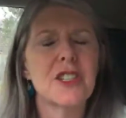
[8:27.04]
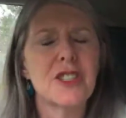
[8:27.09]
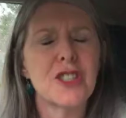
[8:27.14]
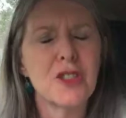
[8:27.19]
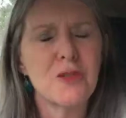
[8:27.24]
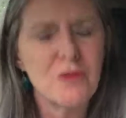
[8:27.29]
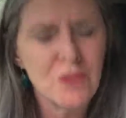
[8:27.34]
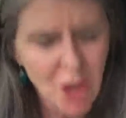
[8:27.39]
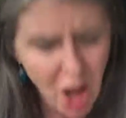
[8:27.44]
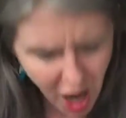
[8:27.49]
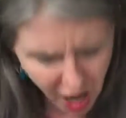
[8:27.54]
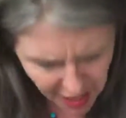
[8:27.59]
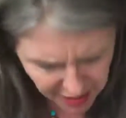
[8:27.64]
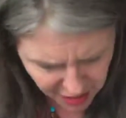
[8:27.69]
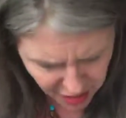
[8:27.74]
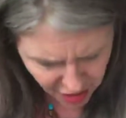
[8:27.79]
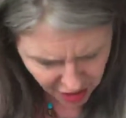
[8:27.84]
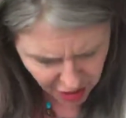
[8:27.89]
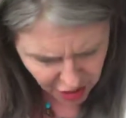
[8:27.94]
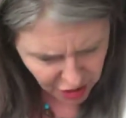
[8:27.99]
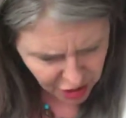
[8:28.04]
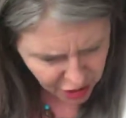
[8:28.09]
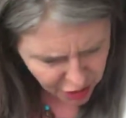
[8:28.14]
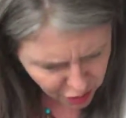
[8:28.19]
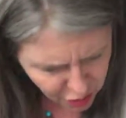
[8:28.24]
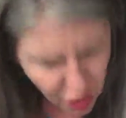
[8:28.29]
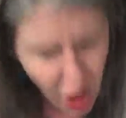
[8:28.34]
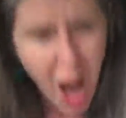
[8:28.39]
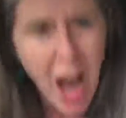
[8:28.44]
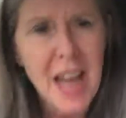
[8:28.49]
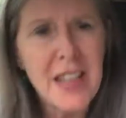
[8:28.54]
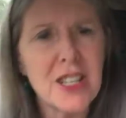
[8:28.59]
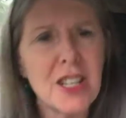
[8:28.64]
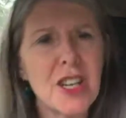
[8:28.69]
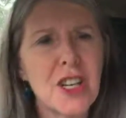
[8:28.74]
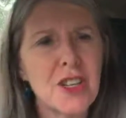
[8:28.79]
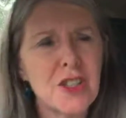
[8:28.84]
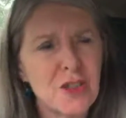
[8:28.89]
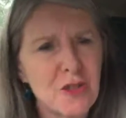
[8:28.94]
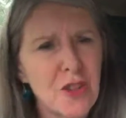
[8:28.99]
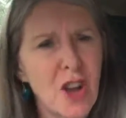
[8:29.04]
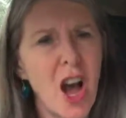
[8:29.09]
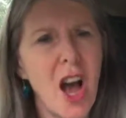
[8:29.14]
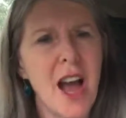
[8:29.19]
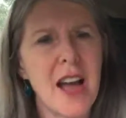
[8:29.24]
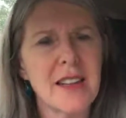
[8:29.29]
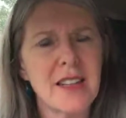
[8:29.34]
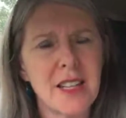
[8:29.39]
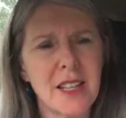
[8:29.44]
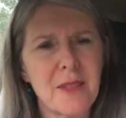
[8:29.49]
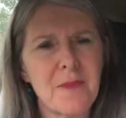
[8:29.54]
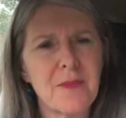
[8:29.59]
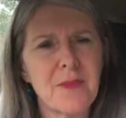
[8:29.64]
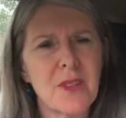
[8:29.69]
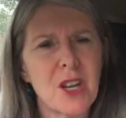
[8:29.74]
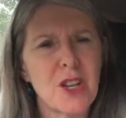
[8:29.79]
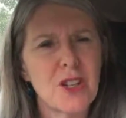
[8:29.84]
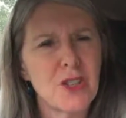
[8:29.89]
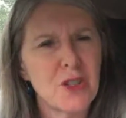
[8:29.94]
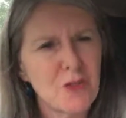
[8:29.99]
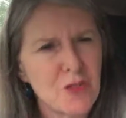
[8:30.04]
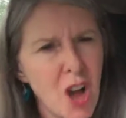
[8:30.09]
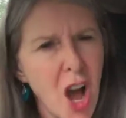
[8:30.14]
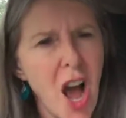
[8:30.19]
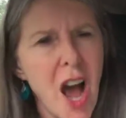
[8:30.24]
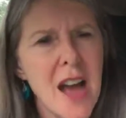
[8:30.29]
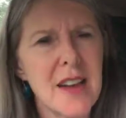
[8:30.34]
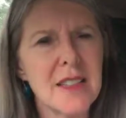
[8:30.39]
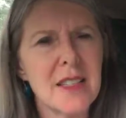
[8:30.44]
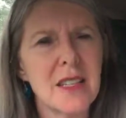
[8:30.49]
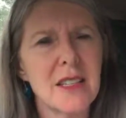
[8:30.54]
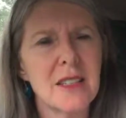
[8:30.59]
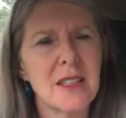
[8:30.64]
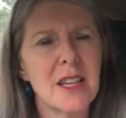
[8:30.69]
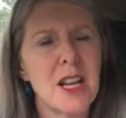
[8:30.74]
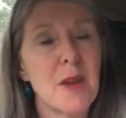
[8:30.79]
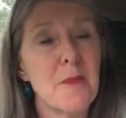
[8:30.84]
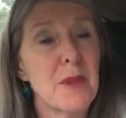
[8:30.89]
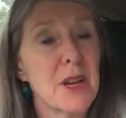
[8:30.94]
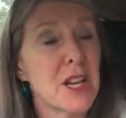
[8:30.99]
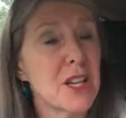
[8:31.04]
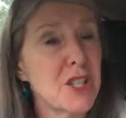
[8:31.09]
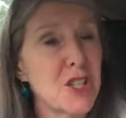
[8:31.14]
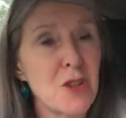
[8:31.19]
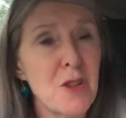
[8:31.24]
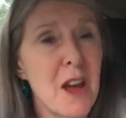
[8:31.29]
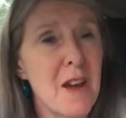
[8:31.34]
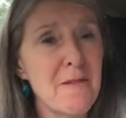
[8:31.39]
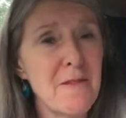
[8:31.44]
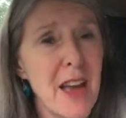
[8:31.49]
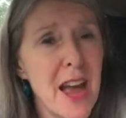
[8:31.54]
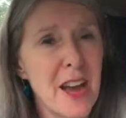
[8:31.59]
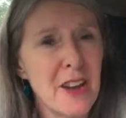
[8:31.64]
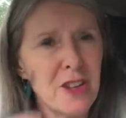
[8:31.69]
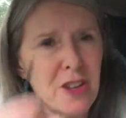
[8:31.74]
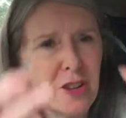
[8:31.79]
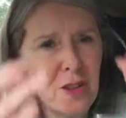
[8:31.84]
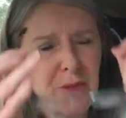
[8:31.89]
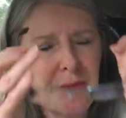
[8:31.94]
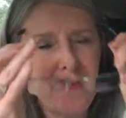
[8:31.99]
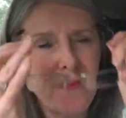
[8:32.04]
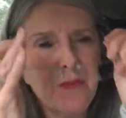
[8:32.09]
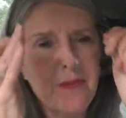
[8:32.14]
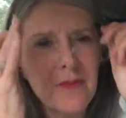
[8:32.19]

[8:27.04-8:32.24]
do not, do not, do not, do not, because you have value